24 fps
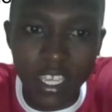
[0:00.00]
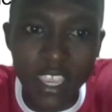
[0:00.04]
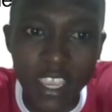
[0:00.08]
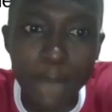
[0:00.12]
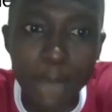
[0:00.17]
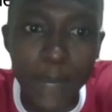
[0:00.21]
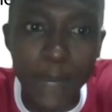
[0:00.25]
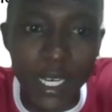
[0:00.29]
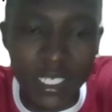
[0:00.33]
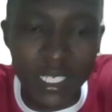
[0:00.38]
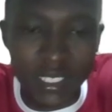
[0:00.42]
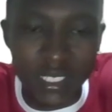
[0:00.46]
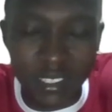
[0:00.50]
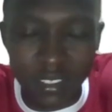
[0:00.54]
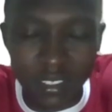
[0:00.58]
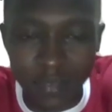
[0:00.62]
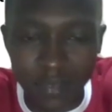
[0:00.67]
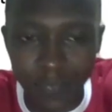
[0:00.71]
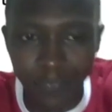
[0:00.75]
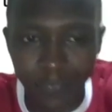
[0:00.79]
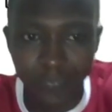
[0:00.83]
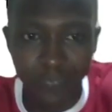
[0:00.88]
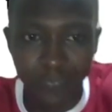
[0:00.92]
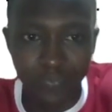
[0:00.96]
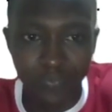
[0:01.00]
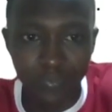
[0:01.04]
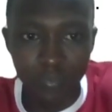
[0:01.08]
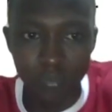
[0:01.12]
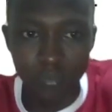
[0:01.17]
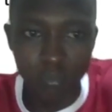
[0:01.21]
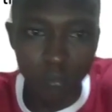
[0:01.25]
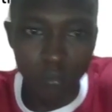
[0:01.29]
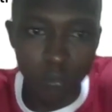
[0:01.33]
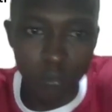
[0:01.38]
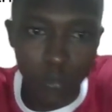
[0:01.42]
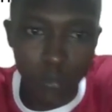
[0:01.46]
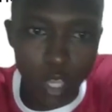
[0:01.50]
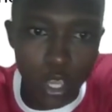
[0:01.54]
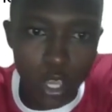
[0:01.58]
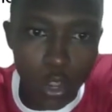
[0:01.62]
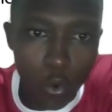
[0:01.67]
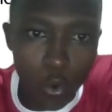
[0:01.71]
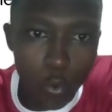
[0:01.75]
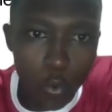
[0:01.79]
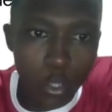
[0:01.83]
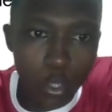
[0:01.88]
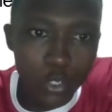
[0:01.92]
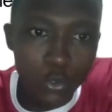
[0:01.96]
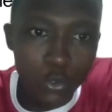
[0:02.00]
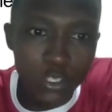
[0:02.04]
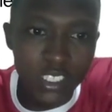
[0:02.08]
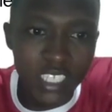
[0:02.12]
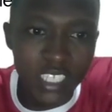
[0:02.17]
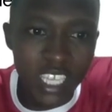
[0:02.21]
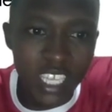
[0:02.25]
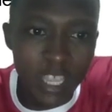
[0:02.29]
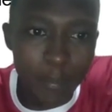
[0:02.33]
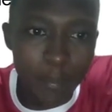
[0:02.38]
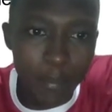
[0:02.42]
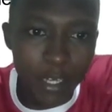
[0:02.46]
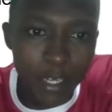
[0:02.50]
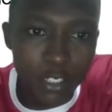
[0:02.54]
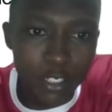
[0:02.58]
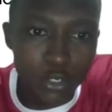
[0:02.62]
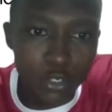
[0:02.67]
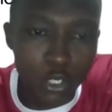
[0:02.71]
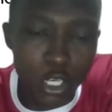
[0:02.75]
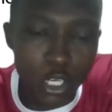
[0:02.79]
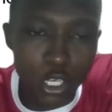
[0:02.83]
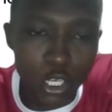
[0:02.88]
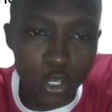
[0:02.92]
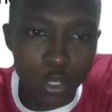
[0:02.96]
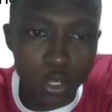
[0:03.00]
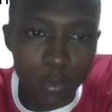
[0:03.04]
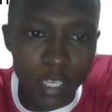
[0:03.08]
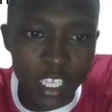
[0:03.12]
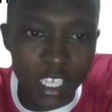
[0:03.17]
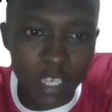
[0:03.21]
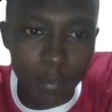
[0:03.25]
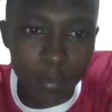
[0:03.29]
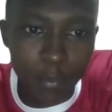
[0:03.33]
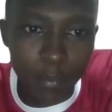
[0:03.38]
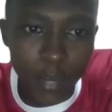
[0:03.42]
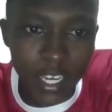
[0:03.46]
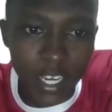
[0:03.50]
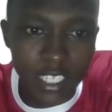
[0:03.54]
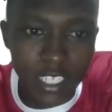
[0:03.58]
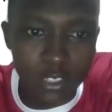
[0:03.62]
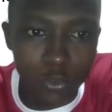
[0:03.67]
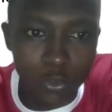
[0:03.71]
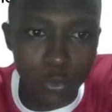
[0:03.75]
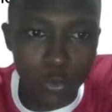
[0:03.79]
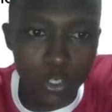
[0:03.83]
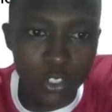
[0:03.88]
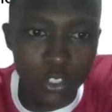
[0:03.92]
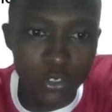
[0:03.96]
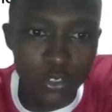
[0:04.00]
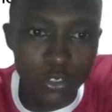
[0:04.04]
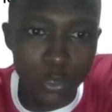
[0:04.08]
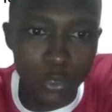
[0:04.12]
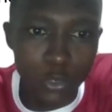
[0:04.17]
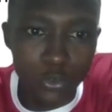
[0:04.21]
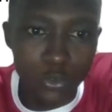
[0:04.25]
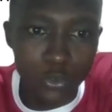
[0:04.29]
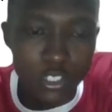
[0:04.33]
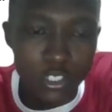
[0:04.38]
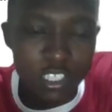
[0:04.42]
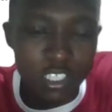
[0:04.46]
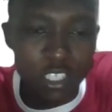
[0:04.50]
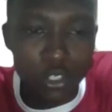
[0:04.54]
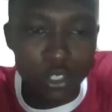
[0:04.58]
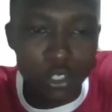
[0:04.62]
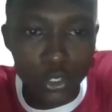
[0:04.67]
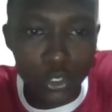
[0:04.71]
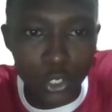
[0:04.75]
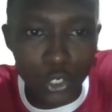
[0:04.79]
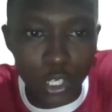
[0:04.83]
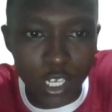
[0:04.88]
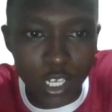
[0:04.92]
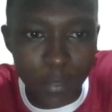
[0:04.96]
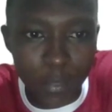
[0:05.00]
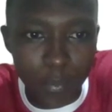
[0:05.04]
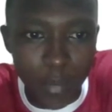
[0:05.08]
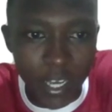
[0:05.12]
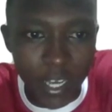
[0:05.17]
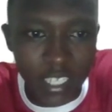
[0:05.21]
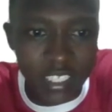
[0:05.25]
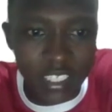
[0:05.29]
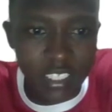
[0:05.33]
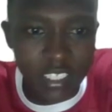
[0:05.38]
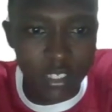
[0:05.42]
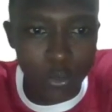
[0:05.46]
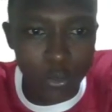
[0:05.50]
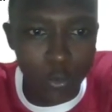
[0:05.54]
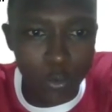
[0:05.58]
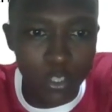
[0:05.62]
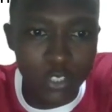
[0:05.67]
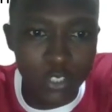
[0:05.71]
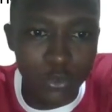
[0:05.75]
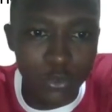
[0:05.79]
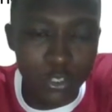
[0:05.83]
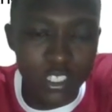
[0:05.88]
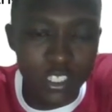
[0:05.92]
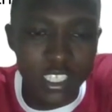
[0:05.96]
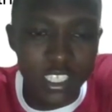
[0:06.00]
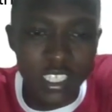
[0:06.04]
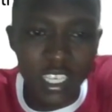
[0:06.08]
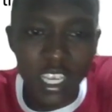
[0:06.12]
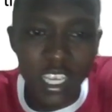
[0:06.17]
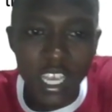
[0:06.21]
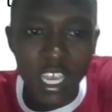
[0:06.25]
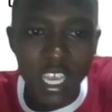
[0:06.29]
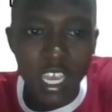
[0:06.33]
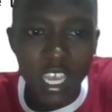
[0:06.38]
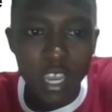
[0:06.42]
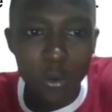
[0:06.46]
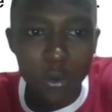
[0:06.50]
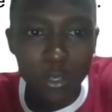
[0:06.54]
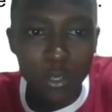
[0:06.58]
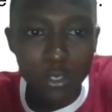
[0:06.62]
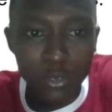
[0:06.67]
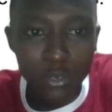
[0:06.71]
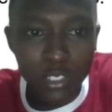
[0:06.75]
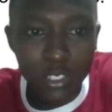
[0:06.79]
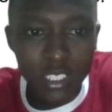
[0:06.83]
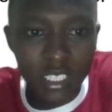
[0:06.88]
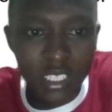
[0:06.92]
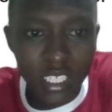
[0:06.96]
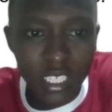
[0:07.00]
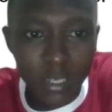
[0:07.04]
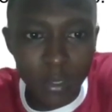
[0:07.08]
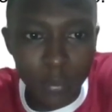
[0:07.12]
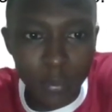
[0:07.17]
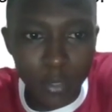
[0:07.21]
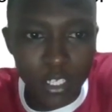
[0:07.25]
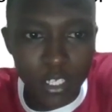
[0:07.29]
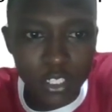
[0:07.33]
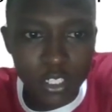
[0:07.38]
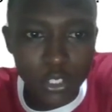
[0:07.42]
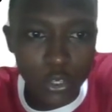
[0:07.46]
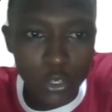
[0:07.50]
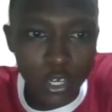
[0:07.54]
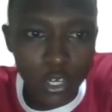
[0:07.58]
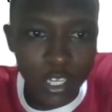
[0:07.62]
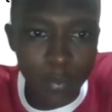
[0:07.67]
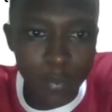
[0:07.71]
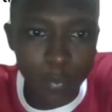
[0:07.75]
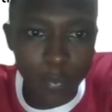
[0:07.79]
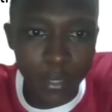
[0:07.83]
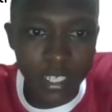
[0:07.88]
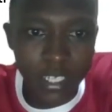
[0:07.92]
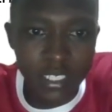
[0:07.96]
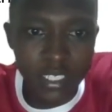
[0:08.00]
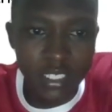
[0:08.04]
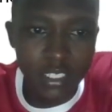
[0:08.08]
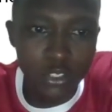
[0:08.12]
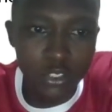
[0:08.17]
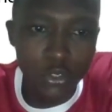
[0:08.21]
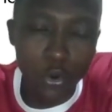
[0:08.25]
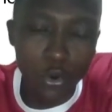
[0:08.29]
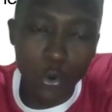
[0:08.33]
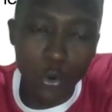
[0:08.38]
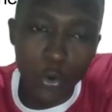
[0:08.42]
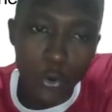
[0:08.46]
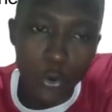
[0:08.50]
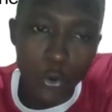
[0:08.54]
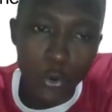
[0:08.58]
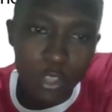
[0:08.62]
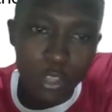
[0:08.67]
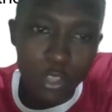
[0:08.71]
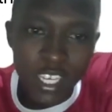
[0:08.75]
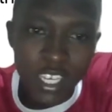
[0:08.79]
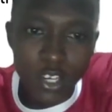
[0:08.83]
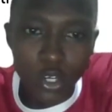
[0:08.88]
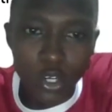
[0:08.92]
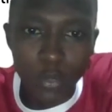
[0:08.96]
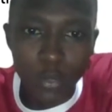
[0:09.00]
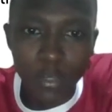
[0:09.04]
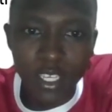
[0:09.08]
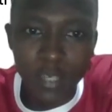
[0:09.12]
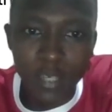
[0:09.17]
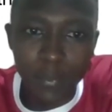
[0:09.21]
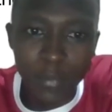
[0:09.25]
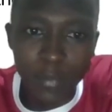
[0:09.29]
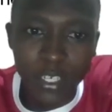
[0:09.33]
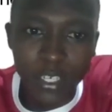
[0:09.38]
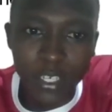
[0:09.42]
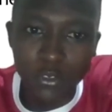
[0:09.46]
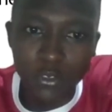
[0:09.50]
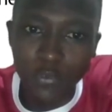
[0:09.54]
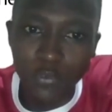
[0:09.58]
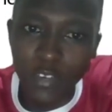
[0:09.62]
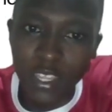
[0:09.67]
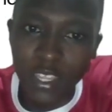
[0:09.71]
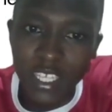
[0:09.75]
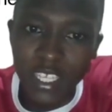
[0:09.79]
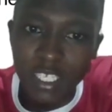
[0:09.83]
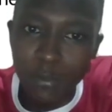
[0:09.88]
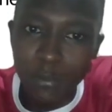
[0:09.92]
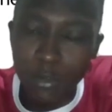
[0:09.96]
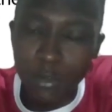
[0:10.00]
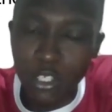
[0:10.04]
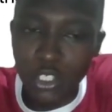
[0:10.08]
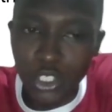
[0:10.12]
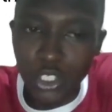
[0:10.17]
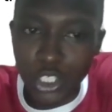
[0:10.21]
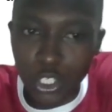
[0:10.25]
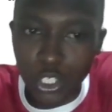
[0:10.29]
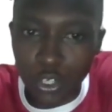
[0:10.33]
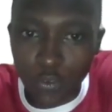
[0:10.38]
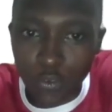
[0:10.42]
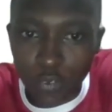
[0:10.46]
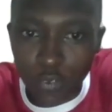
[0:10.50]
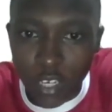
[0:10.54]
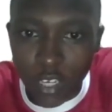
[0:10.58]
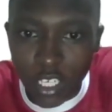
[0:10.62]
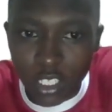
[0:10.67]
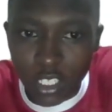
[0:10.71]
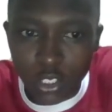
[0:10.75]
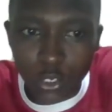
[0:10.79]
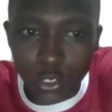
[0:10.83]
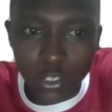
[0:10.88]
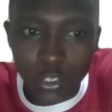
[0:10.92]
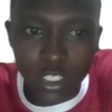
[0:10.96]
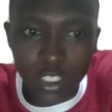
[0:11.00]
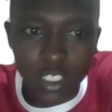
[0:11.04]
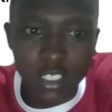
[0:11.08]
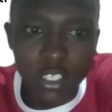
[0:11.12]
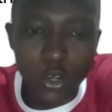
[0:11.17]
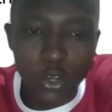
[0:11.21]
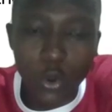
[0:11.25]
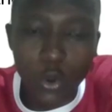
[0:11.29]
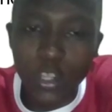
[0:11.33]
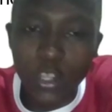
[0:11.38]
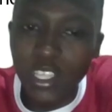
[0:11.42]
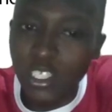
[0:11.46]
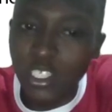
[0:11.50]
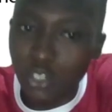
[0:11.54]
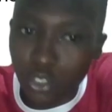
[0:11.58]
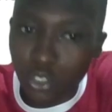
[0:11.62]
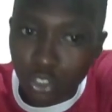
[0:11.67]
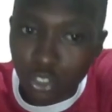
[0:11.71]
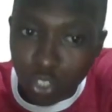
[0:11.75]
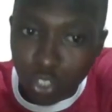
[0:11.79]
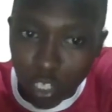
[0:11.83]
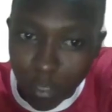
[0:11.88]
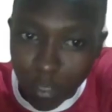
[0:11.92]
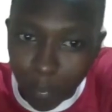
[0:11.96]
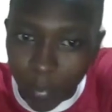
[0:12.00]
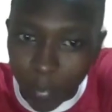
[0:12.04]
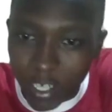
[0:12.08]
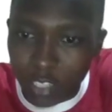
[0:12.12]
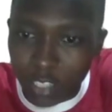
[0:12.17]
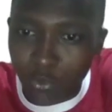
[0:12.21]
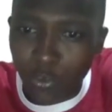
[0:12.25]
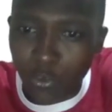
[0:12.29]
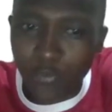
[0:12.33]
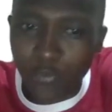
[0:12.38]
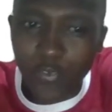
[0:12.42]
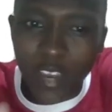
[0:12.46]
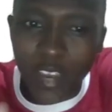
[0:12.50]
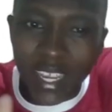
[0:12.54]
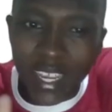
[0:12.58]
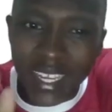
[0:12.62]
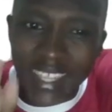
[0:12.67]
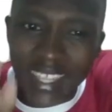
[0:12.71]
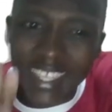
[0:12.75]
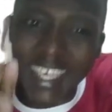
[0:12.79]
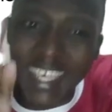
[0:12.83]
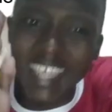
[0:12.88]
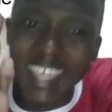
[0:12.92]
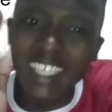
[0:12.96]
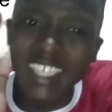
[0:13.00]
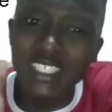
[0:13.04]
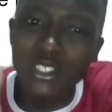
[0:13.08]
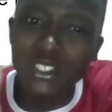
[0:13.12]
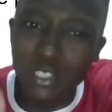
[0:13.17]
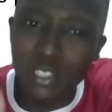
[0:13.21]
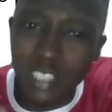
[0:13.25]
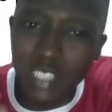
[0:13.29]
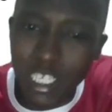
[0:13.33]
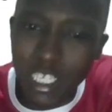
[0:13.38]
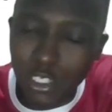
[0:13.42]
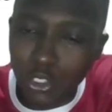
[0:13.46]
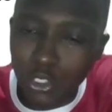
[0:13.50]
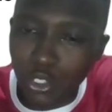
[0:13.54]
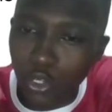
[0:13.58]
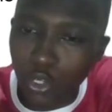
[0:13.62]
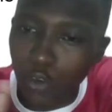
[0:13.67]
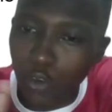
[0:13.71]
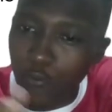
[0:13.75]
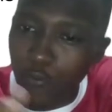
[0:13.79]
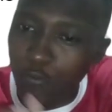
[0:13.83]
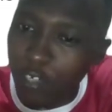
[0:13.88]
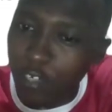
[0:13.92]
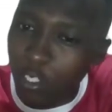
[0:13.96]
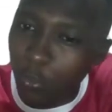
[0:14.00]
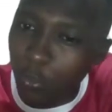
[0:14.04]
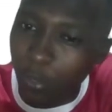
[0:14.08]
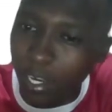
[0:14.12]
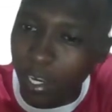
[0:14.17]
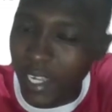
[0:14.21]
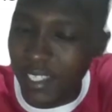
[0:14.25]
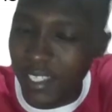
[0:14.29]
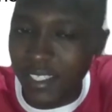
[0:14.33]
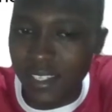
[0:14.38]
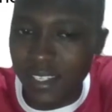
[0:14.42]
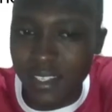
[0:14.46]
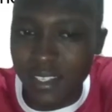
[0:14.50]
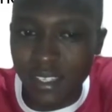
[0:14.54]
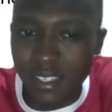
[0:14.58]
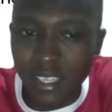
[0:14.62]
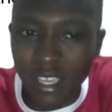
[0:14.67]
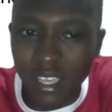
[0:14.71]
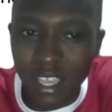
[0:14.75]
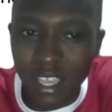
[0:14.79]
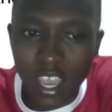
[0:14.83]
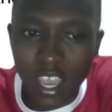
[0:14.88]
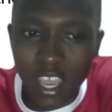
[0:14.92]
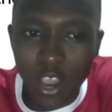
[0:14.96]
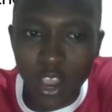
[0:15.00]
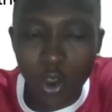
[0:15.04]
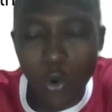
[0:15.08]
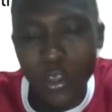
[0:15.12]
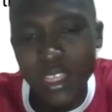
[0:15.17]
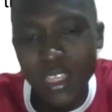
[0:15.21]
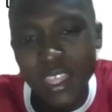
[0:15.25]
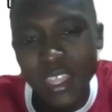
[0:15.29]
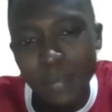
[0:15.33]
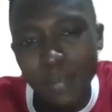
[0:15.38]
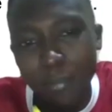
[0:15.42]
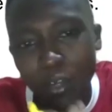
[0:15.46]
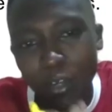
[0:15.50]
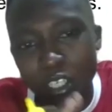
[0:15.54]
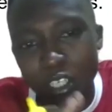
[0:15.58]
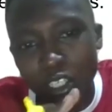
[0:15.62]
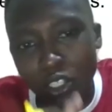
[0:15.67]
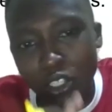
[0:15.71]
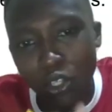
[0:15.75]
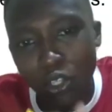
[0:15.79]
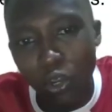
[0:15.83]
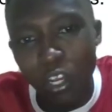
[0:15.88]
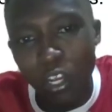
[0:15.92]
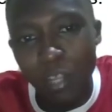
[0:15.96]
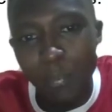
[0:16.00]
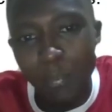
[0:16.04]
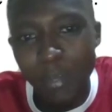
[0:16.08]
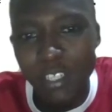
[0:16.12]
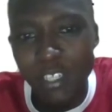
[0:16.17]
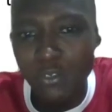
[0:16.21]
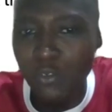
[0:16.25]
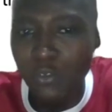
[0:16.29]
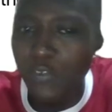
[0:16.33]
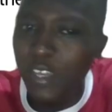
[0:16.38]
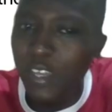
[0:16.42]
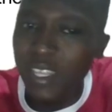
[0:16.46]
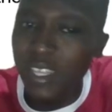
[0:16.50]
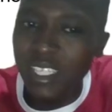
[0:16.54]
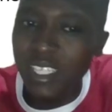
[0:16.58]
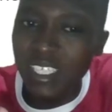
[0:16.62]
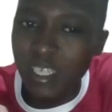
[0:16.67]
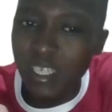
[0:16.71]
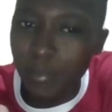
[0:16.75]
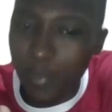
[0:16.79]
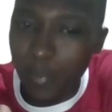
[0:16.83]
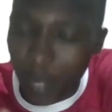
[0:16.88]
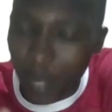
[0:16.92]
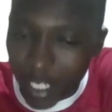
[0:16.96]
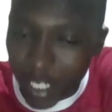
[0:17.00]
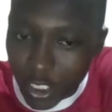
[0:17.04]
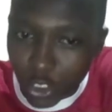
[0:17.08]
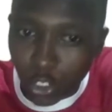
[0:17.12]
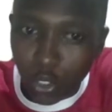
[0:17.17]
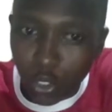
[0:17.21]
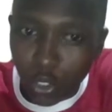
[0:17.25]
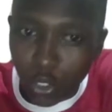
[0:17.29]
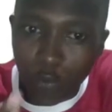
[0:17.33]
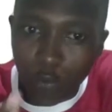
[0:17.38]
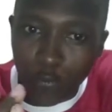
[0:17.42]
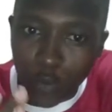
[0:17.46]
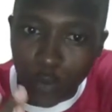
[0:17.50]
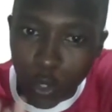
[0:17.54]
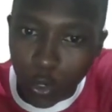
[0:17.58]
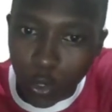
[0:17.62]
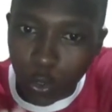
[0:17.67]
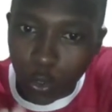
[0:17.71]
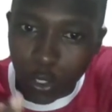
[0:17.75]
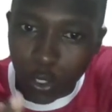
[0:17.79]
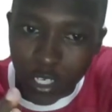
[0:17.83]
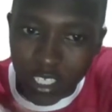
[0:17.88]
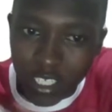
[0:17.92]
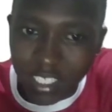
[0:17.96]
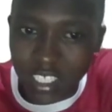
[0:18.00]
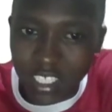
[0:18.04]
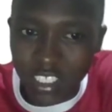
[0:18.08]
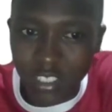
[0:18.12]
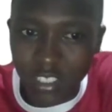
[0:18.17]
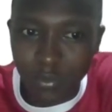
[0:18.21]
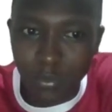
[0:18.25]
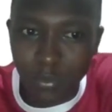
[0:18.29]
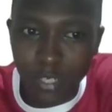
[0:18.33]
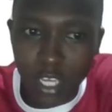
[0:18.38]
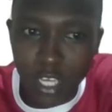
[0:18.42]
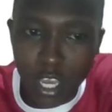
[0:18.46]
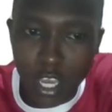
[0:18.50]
impacts. What was the impact, economic impact? What was the social impact? What was the political impact? So on the economic impact, we find the exploitation of resources. On the social impact, we find the introduction of new cultures. On the political impact, we find the suppression of local leadership.